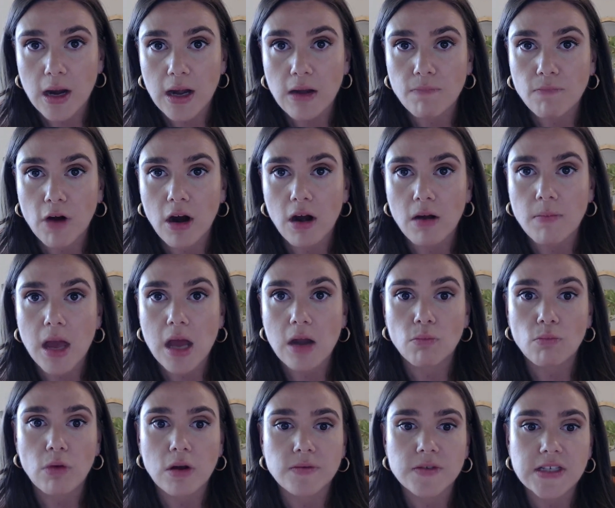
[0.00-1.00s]
rate
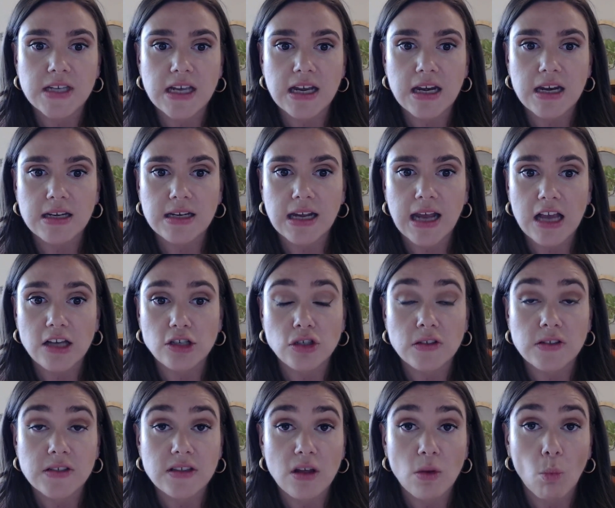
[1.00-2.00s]
environment, we've seen
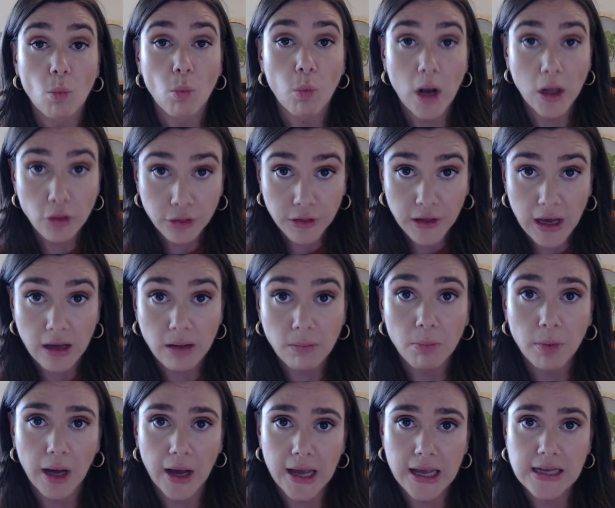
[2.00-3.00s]
indications that wealthier
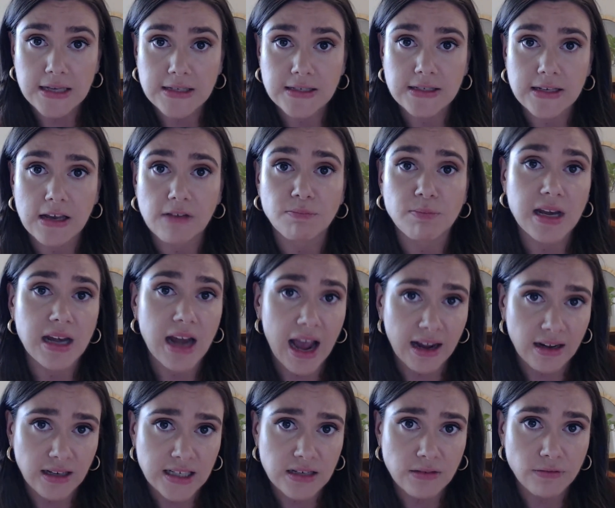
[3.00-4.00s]
buyers have been
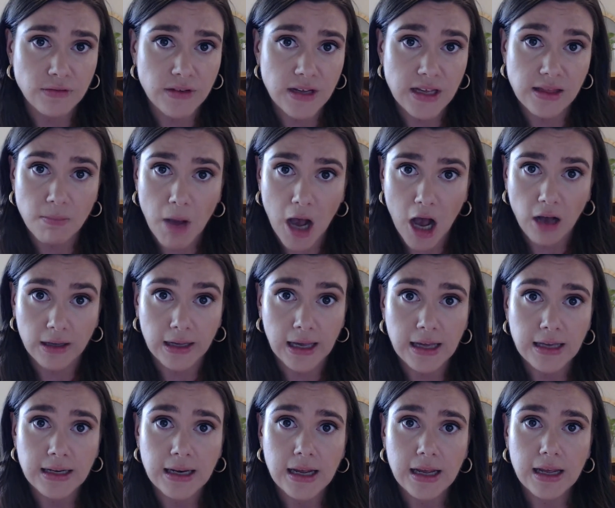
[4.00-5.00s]
active in the
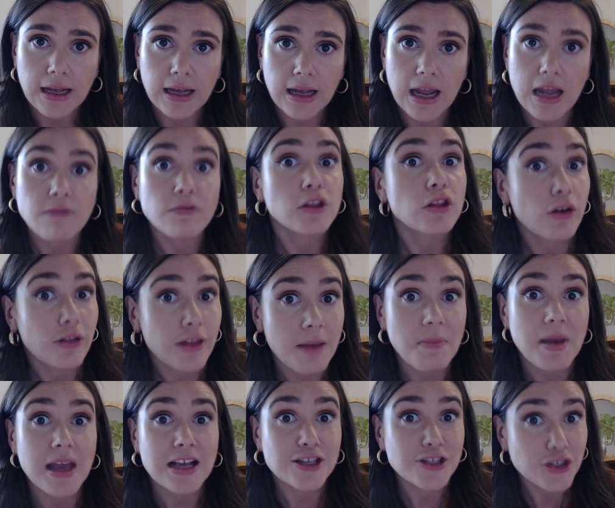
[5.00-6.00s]
market, even though they're
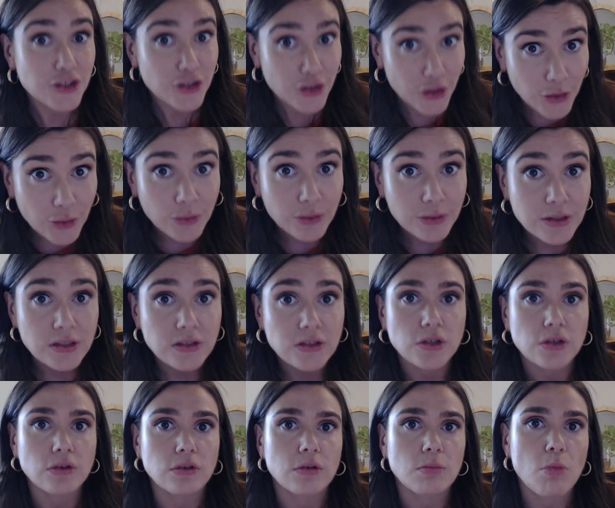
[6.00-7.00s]
being skewed
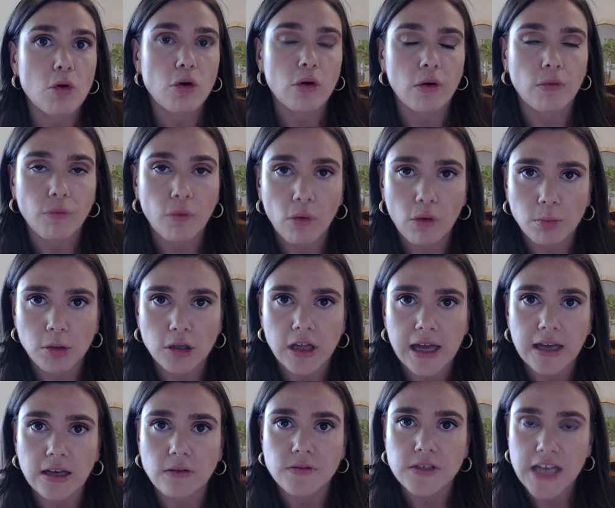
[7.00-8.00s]
to the more
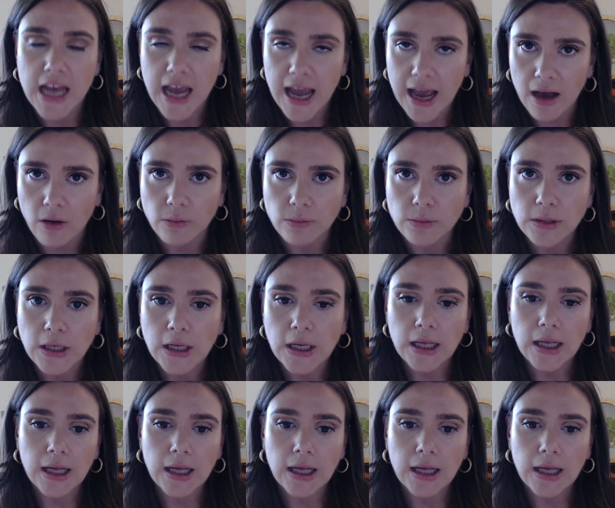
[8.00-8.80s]
affordable end of town.